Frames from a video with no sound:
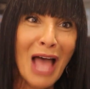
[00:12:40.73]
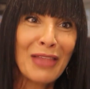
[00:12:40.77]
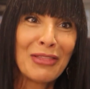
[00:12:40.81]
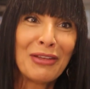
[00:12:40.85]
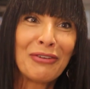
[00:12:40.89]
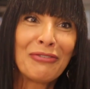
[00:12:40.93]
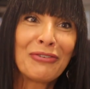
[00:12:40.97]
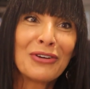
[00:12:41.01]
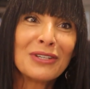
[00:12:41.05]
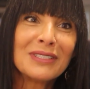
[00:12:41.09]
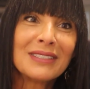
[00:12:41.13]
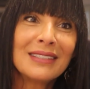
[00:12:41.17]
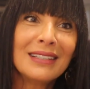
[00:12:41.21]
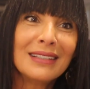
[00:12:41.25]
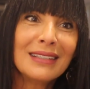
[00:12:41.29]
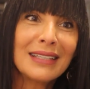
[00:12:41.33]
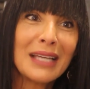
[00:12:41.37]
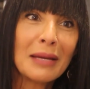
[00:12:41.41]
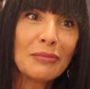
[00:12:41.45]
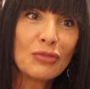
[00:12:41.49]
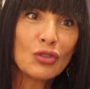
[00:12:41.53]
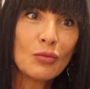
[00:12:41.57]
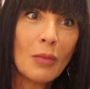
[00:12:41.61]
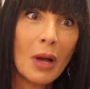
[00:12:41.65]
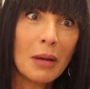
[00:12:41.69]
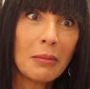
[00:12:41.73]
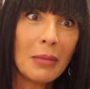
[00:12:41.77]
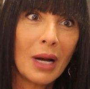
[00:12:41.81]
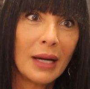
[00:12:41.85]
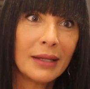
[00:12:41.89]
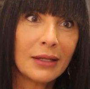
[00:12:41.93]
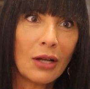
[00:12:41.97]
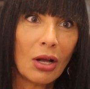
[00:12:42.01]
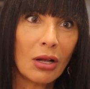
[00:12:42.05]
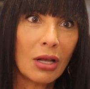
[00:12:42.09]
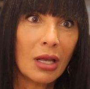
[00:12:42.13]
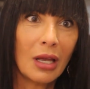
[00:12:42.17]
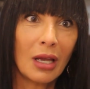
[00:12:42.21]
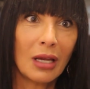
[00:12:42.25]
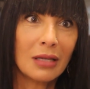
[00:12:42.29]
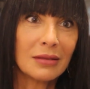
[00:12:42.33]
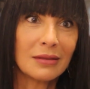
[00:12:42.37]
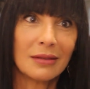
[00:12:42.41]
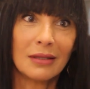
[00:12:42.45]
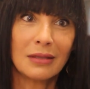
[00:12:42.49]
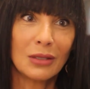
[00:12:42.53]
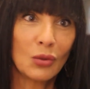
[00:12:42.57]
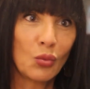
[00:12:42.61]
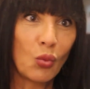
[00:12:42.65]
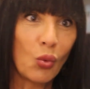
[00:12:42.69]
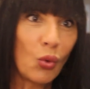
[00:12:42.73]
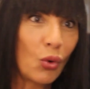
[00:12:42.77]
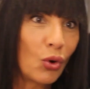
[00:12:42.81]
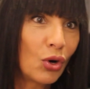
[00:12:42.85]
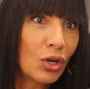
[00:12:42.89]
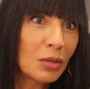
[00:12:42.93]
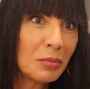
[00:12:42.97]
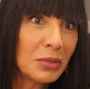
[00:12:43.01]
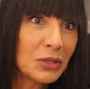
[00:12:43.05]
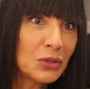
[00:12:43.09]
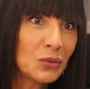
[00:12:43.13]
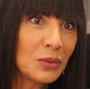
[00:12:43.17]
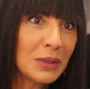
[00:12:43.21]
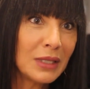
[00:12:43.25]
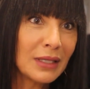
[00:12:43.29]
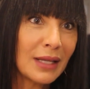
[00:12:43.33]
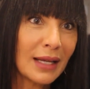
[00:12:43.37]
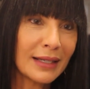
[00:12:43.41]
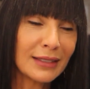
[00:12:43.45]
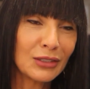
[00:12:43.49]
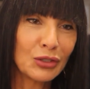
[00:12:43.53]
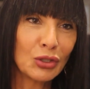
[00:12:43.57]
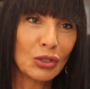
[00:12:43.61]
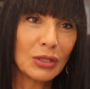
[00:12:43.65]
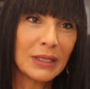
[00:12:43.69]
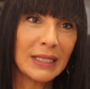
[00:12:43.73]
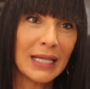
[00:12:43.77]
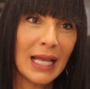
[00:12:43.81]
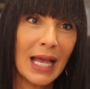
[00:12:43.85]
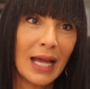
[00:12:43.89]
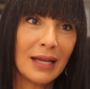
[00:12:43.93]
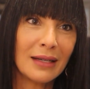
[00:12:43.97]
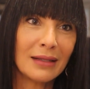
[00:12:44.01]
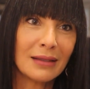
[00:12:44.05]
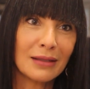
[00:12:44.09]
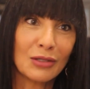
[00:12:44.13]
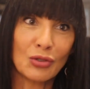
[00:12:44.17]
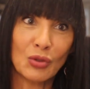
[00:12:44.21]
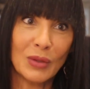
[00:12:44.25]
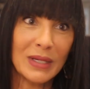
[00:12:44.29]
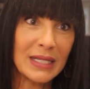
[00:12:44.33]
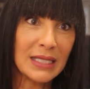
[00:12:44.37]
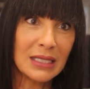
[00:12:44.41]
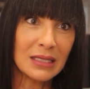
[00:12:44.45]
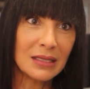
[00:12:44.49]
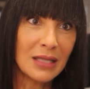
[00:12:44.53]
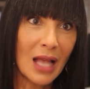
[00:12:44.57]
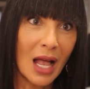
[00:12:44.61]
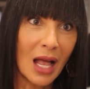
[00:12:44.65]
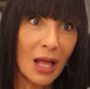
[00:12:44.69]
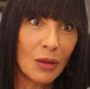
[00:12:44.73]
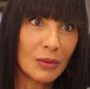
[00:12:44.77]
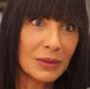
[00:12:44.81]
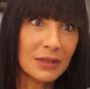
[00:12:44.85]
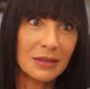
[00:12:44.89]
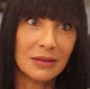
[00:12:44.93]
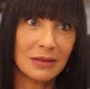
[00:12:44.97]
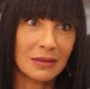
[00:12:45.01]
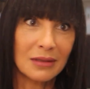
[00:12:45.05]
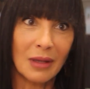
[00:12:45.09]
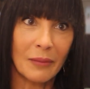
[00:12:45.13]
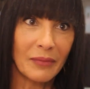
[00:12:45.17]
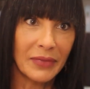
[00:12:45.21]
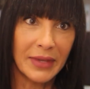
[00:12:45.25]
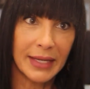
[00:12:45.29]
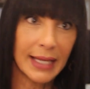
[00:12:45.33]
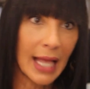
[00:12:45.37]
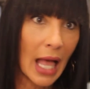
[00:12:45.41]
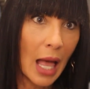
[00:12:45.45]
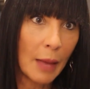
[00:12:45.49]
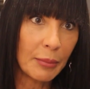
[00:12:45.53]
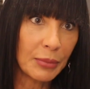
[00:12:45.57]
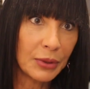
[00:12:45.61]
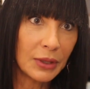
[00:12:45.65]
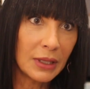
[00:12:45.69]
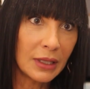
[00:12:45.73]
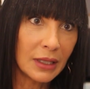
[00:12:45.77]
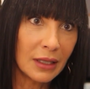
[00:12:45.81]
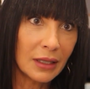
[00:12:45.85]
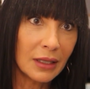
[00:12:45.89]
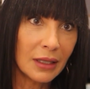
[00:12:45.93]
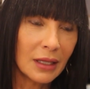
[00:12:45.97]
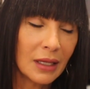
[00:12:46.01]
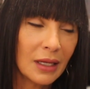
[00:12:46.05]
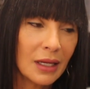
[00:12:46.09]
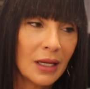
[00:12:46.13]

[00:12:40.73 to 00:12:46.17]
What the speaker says: the first thing came to my mind, okay, is there a war between like Turkey and Greece now? Is something happening?